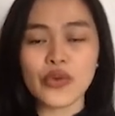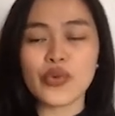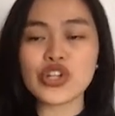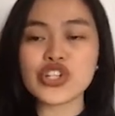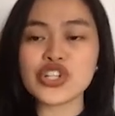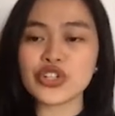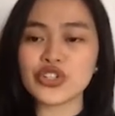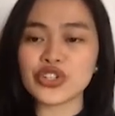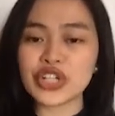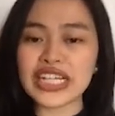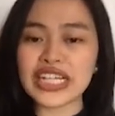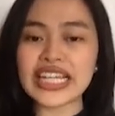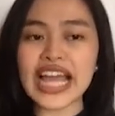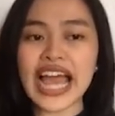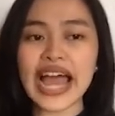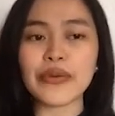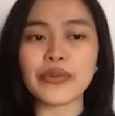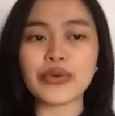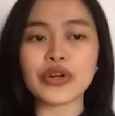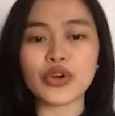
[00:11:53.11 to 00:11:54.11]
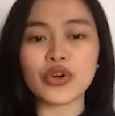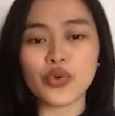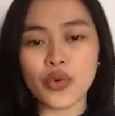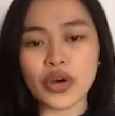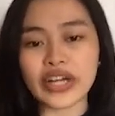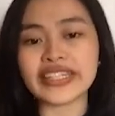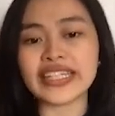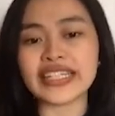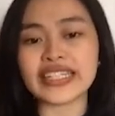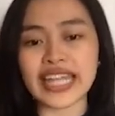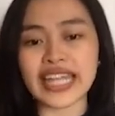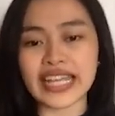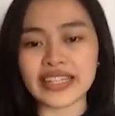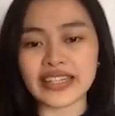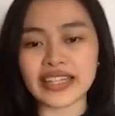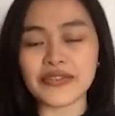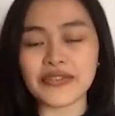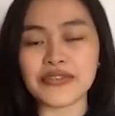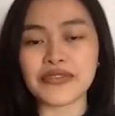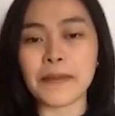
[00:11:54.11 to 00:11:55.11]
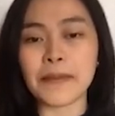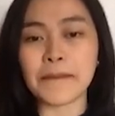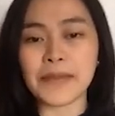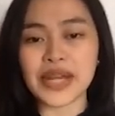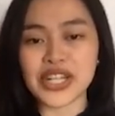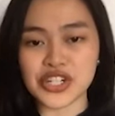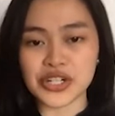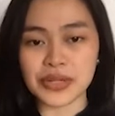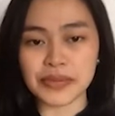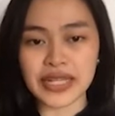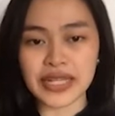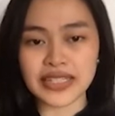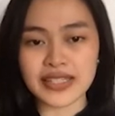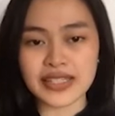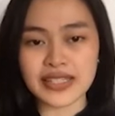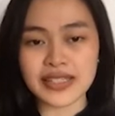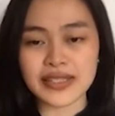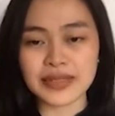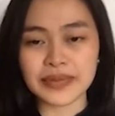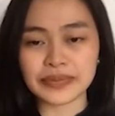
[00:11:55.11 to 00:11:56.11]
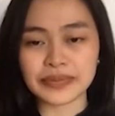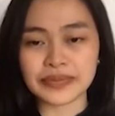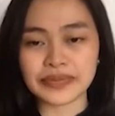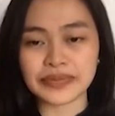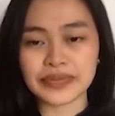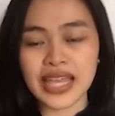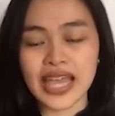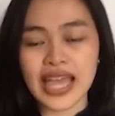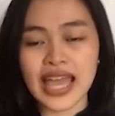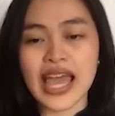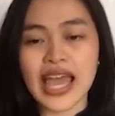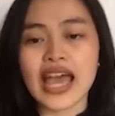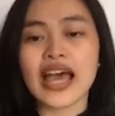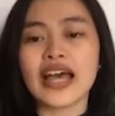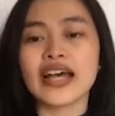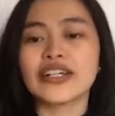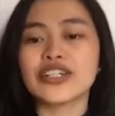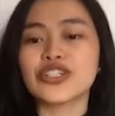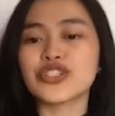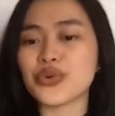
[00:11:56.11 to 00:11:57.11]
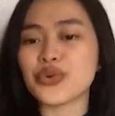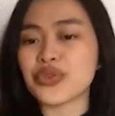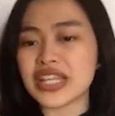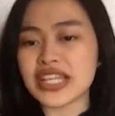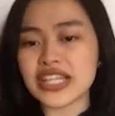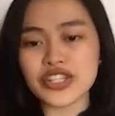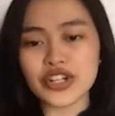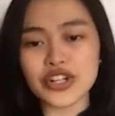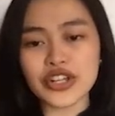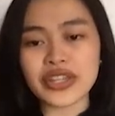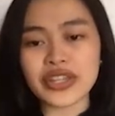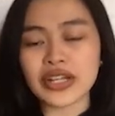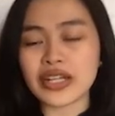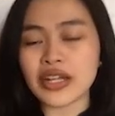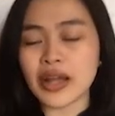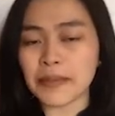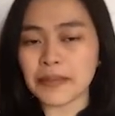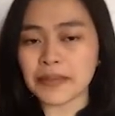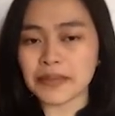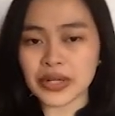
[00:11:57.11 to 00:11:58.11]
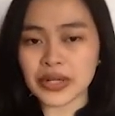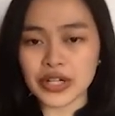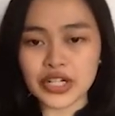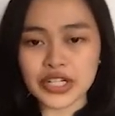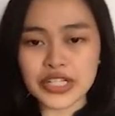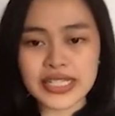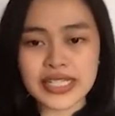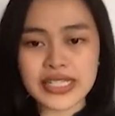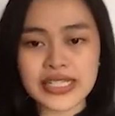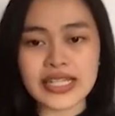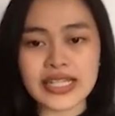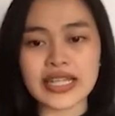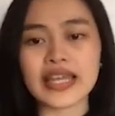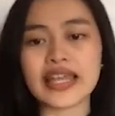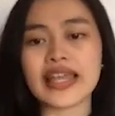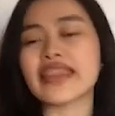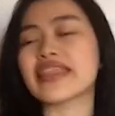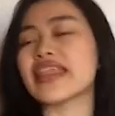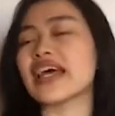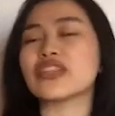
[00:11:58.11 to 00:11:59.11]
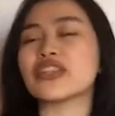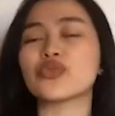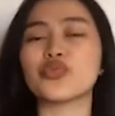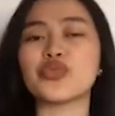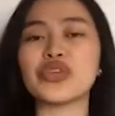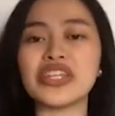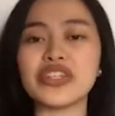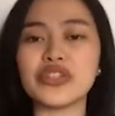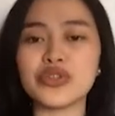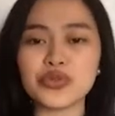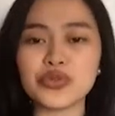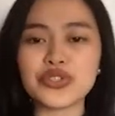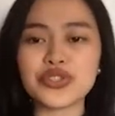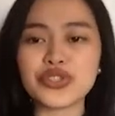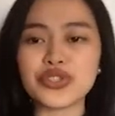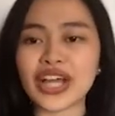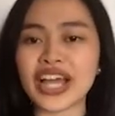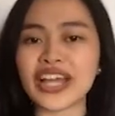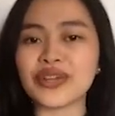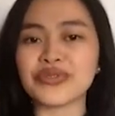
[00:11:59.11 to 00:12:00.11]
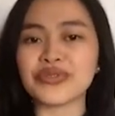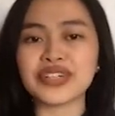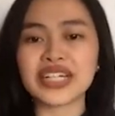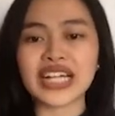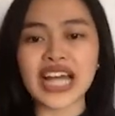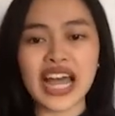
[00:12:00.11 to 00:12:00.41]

which are really our quantitative measurements. So these are the numbers that we use to kind of